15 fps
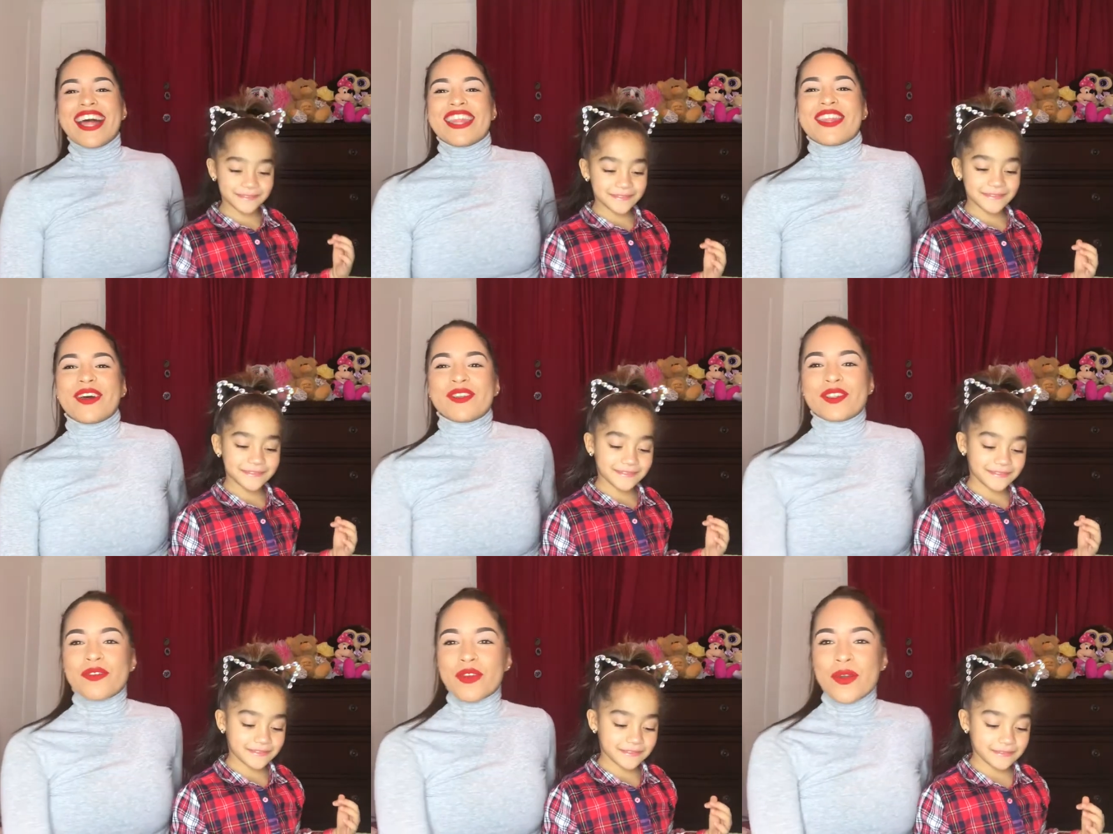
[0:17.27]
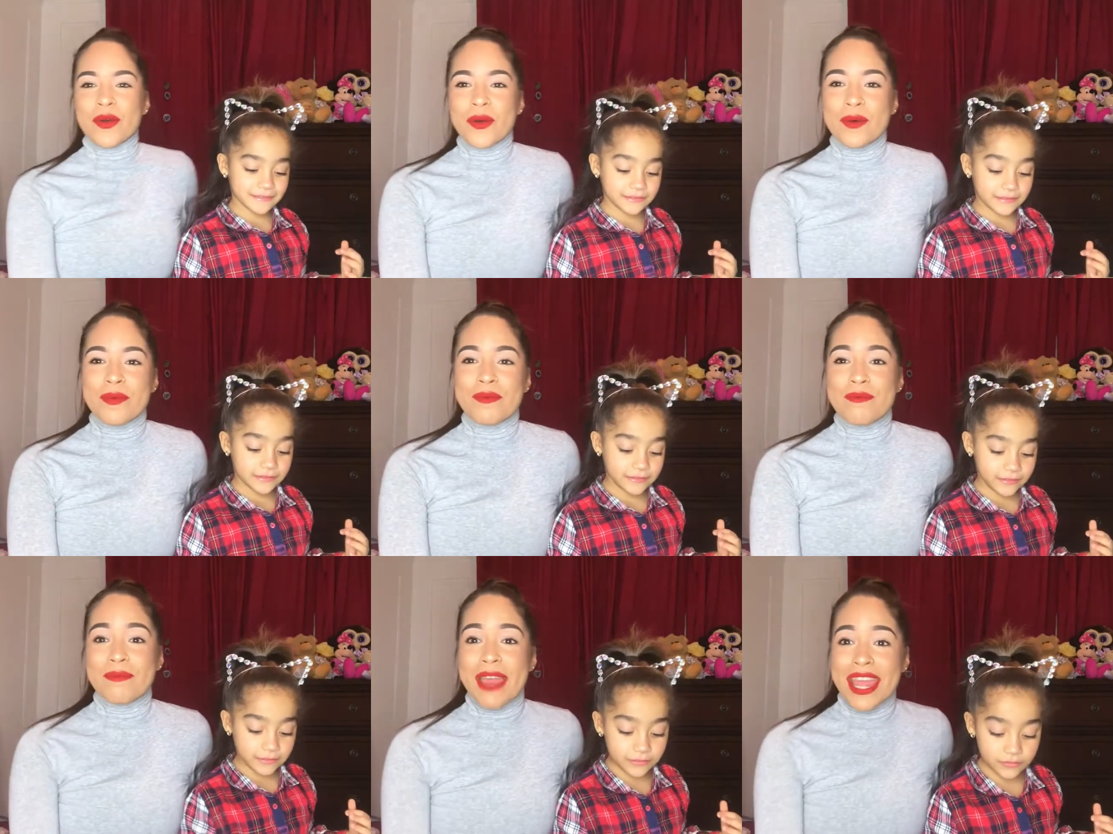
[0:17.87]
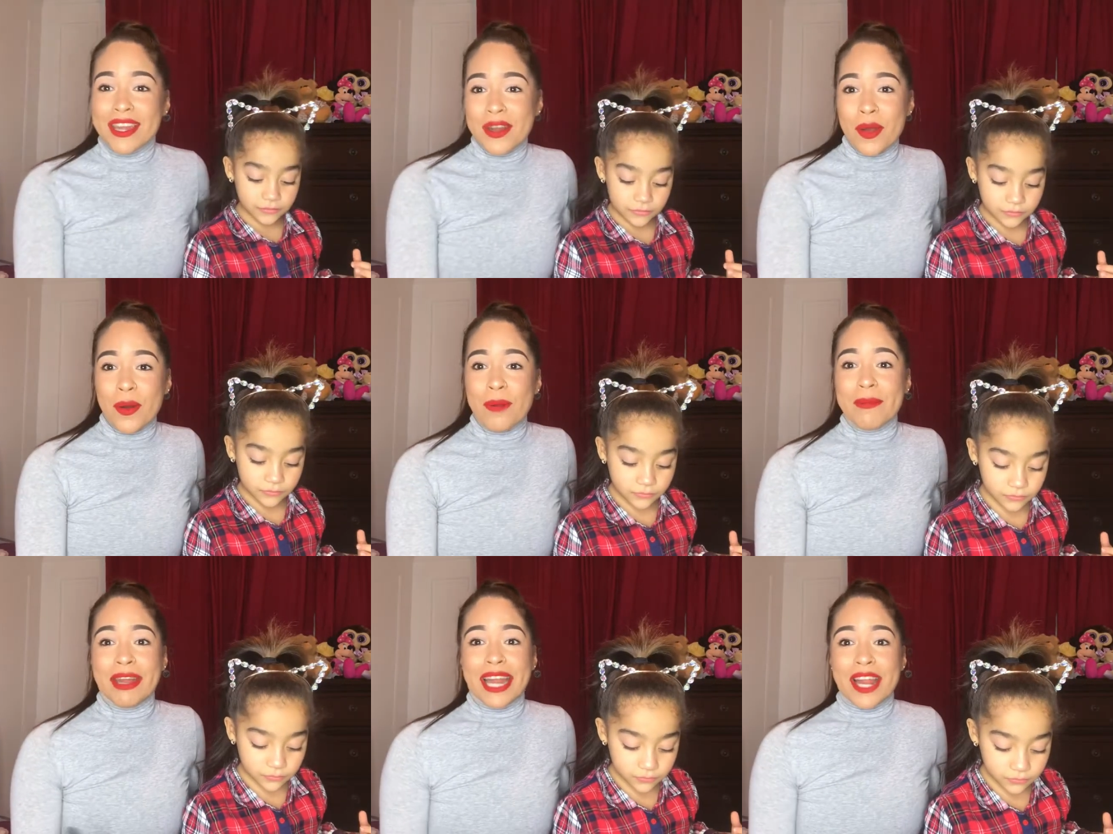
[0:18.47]
Speaker 1: Those of you who may
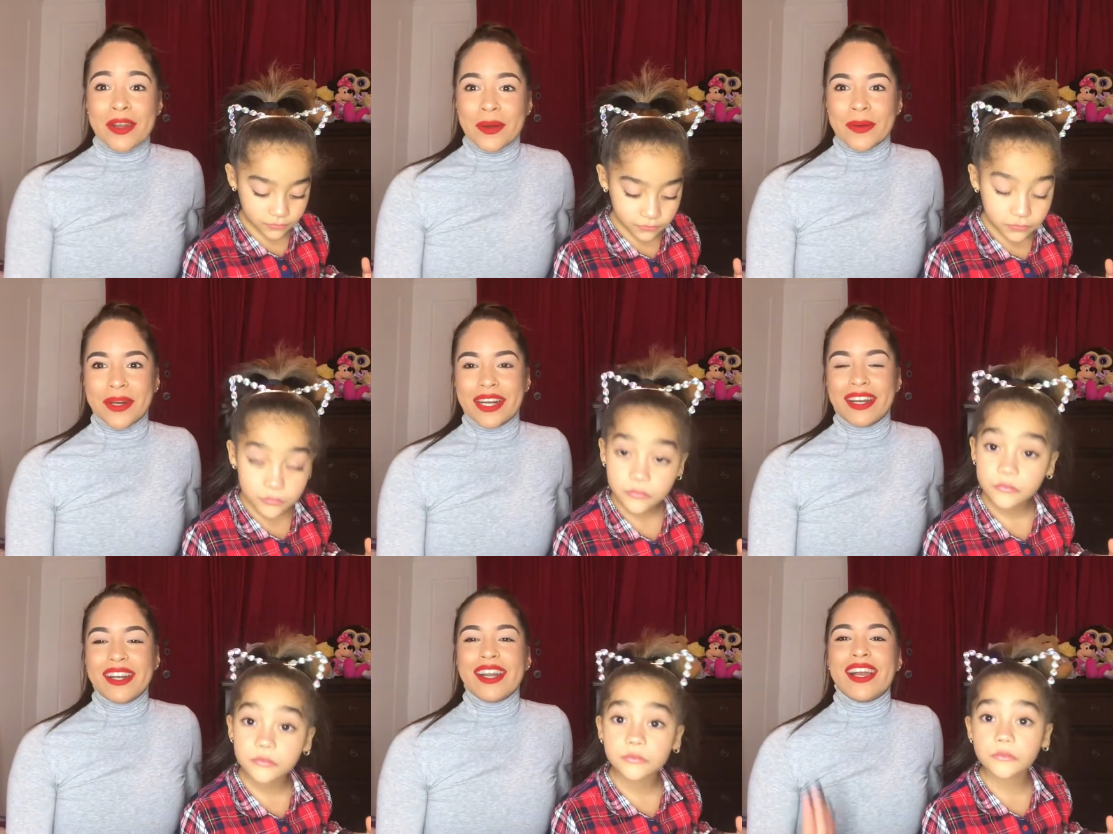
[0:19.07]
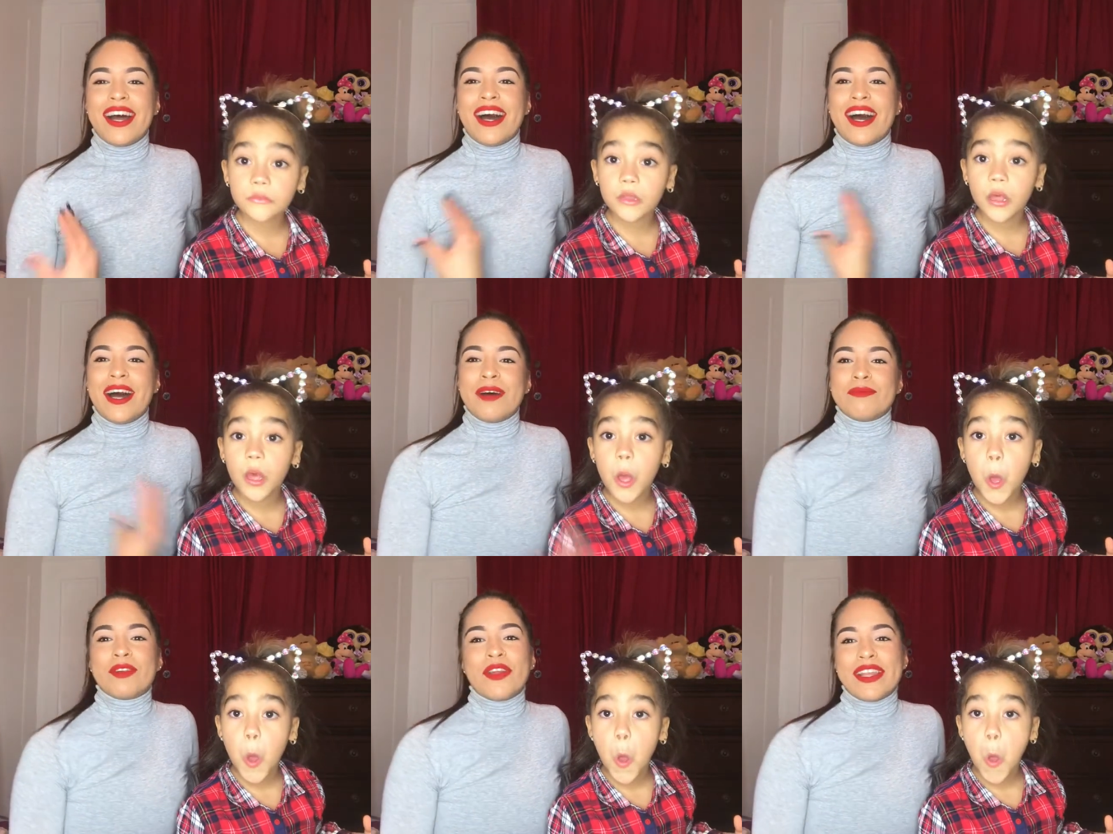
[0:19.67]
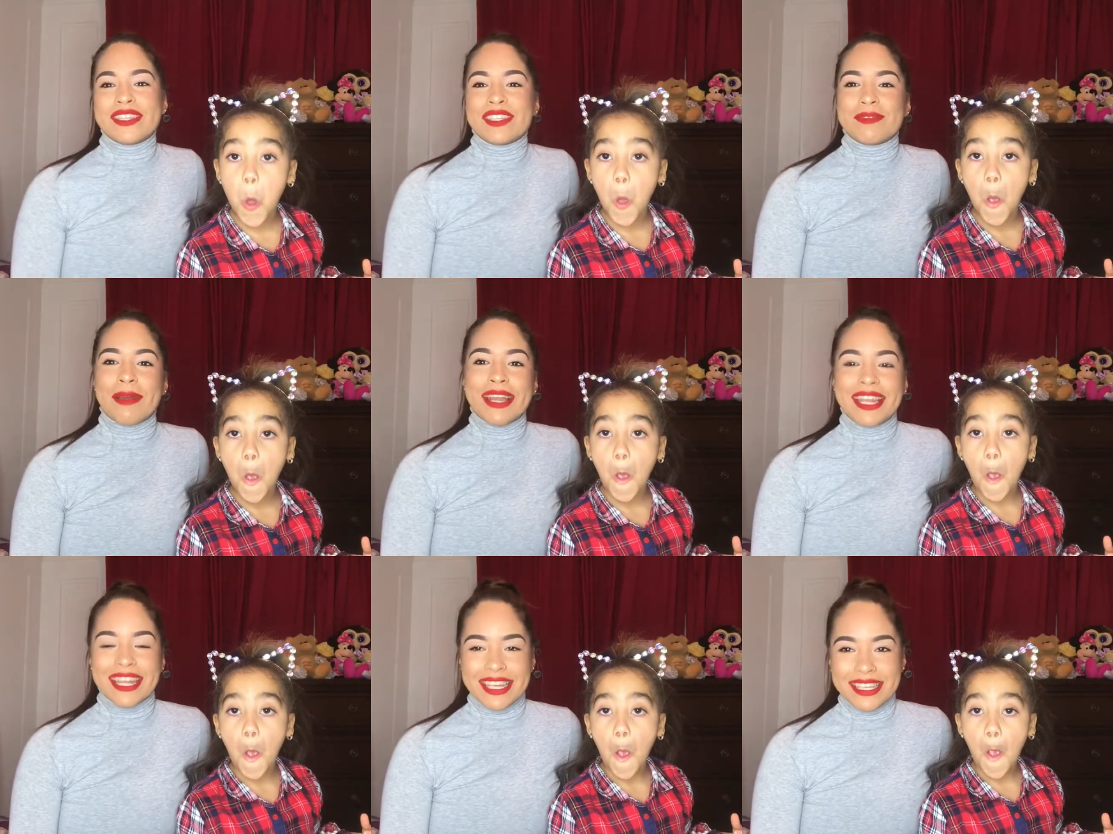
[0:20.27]
know or may not know her, um, Grace
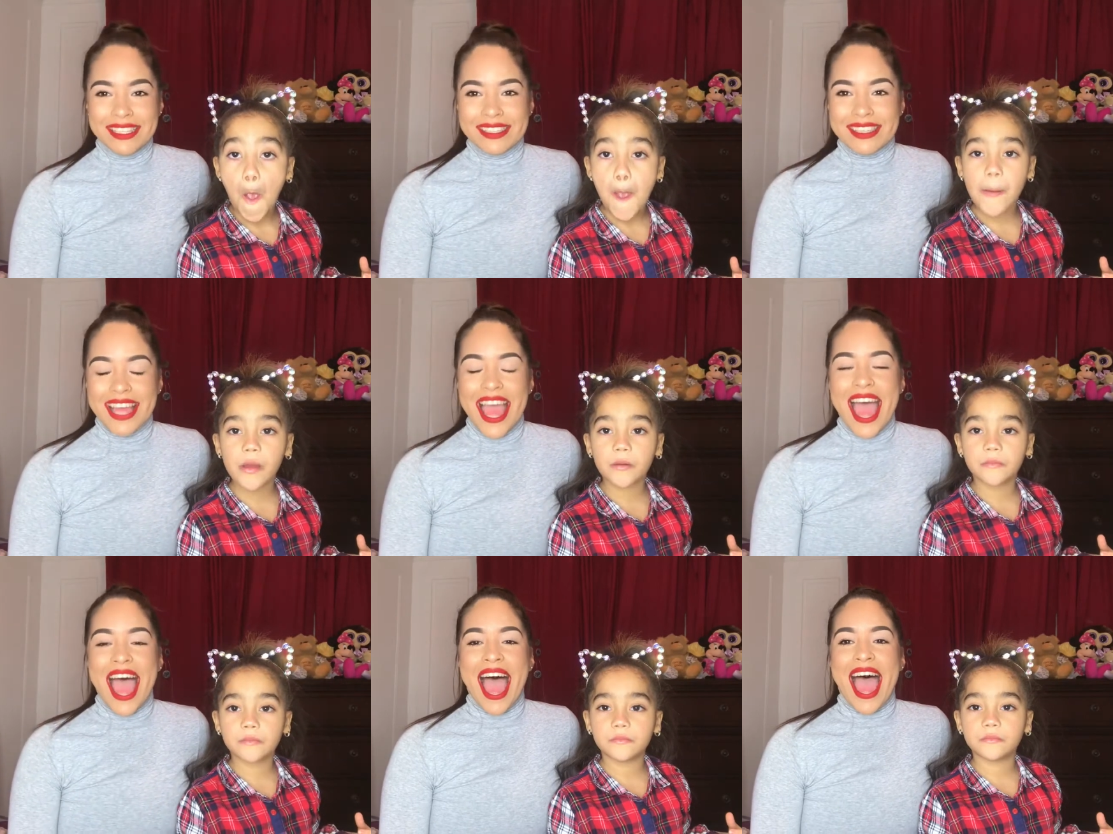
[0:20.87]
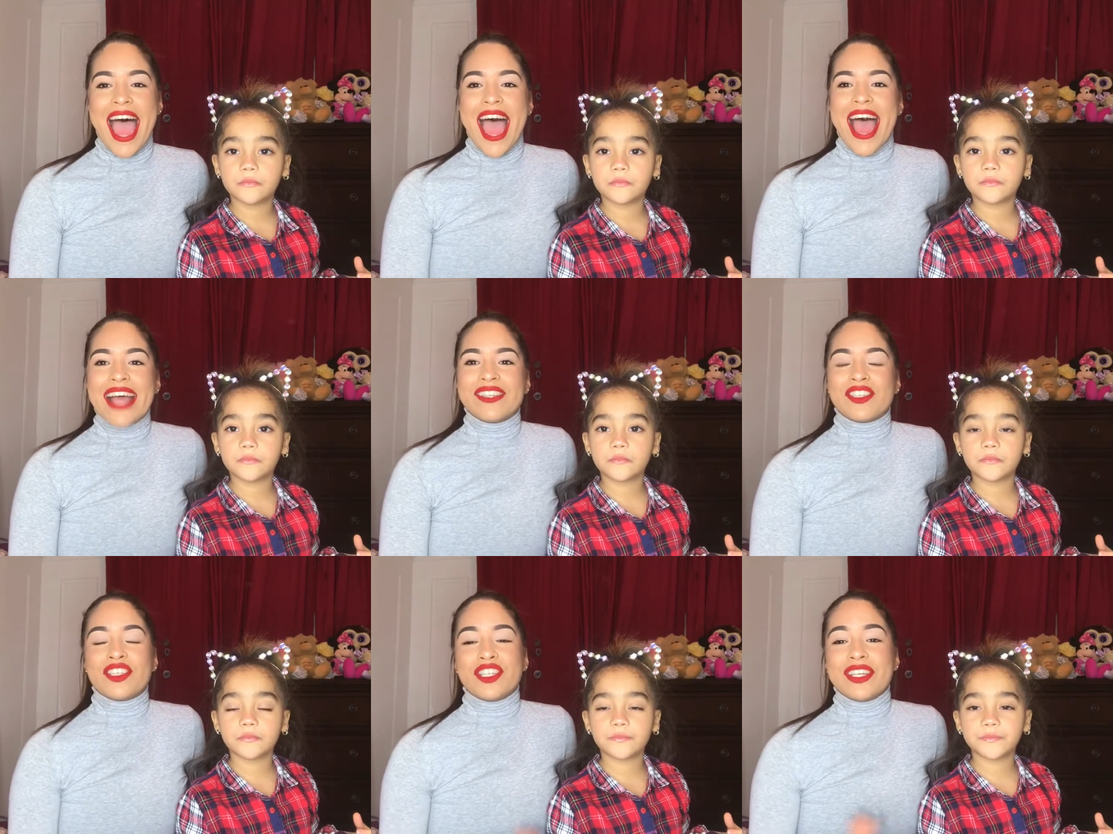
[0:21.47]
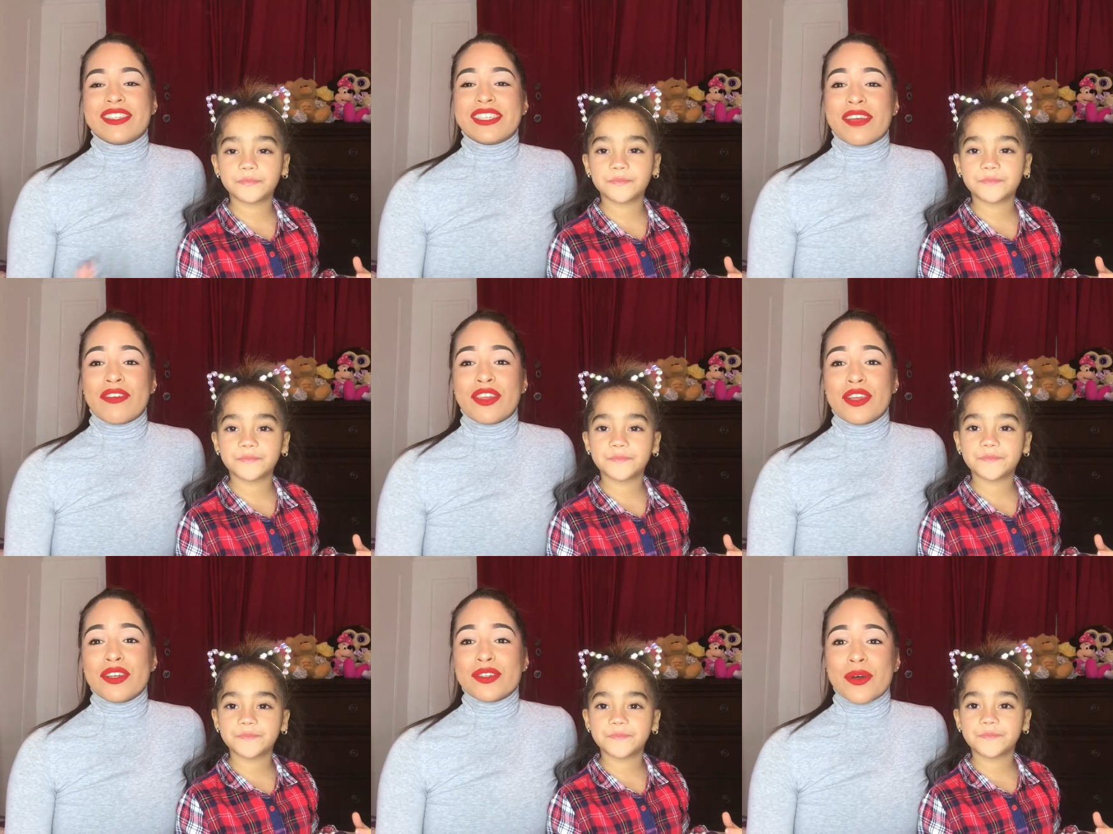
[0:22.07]
is my niece, and she is
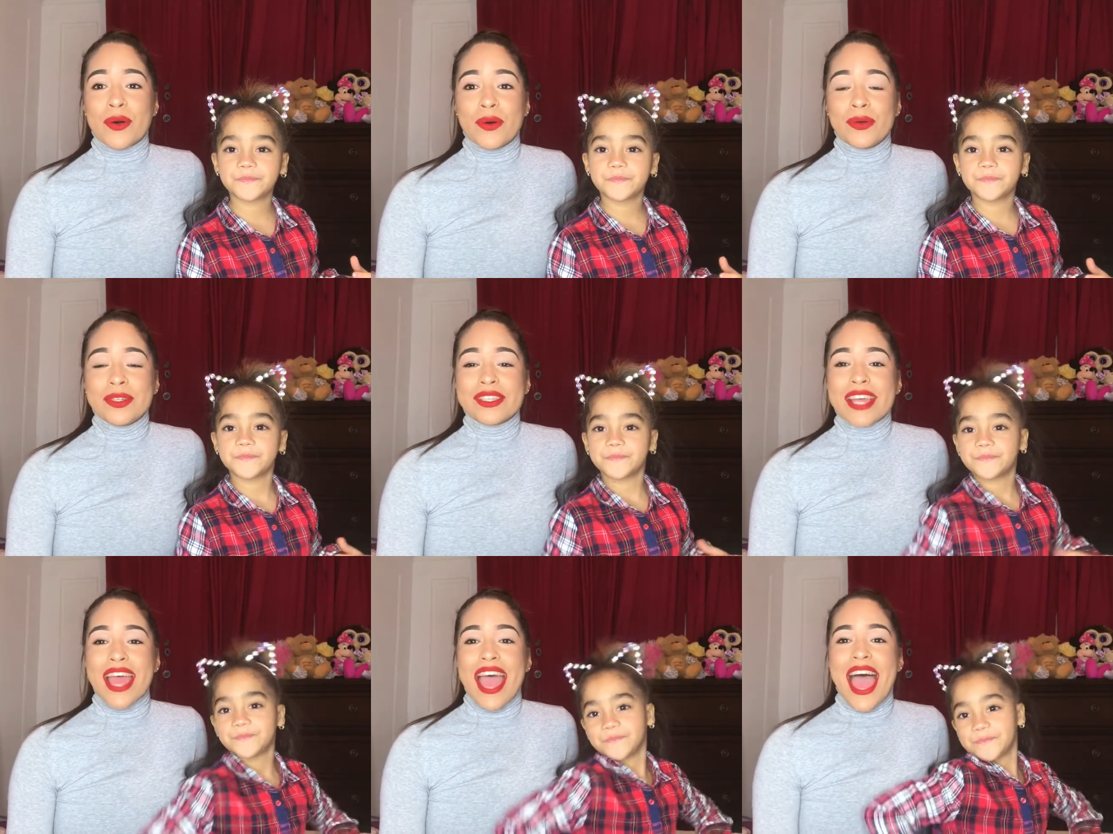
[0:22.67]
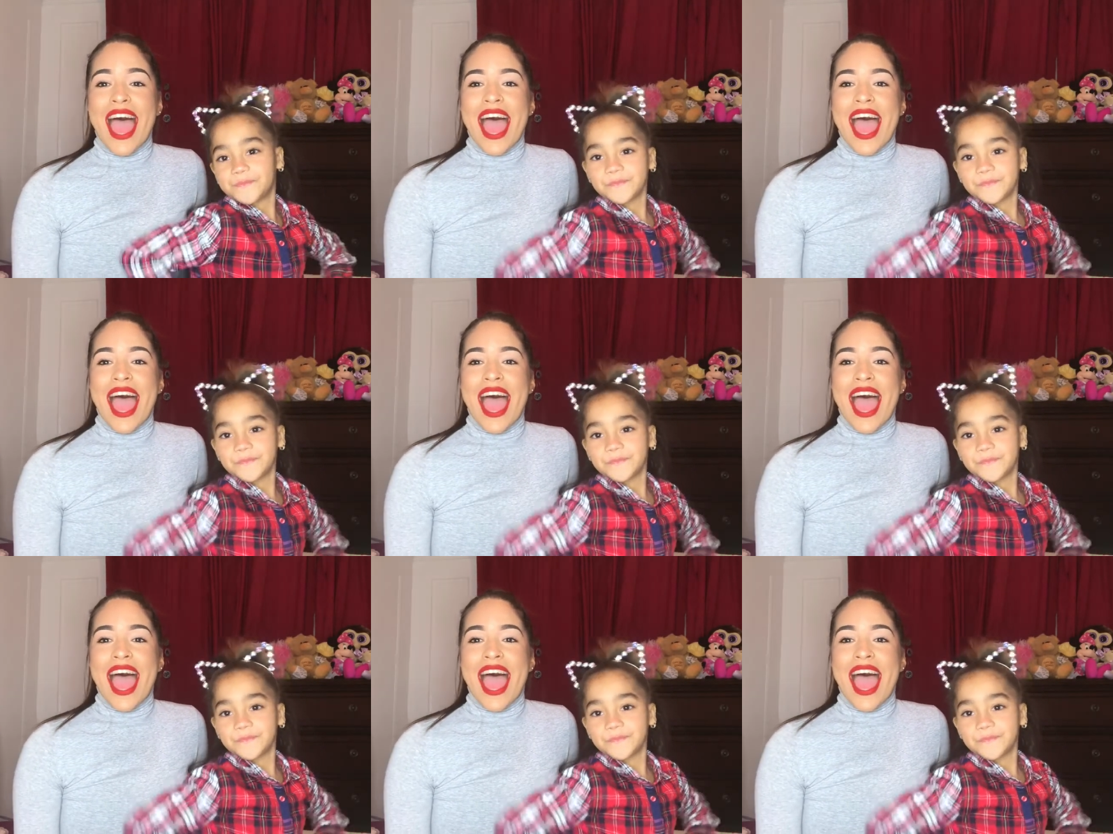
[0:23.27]
seven years old.